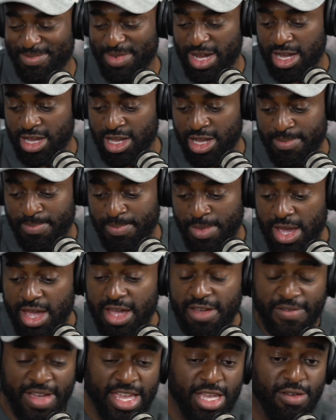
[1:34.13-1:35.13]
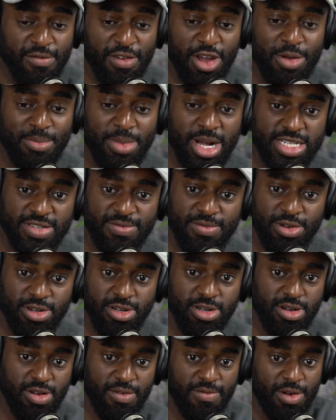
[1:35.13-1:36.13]
But thank you very much
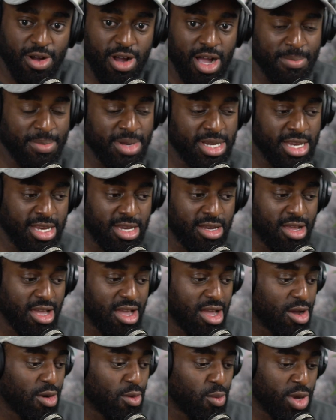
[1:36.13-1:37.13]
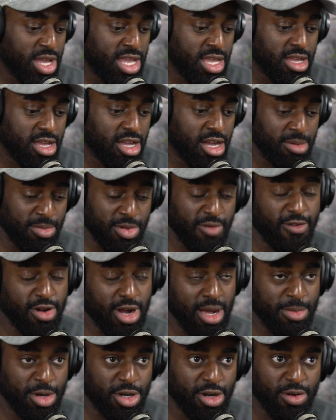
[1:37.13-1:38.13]
for coming in. For
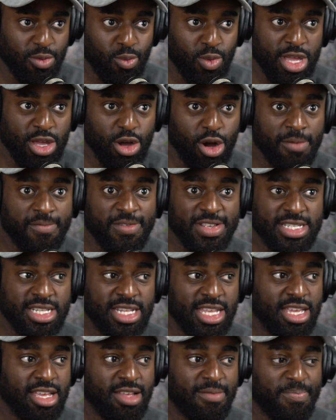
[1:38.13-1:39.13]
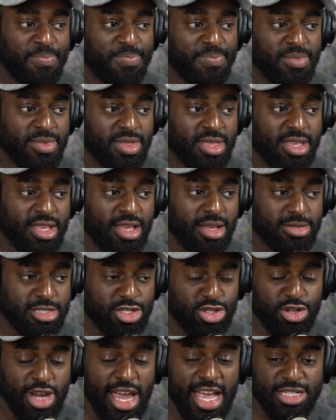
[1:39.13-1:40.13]
coming on. We obviously
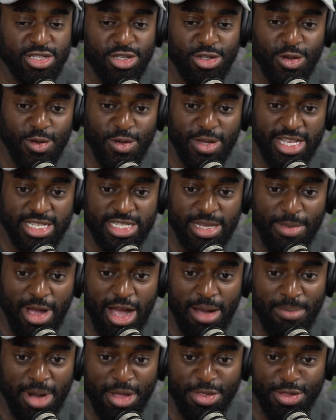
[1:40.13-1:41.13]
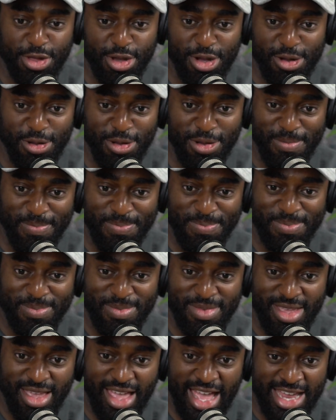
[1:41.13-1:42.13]
tried to do this about a month ago,
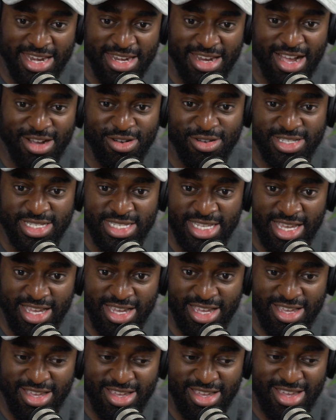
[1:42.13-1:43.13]
and I got sick.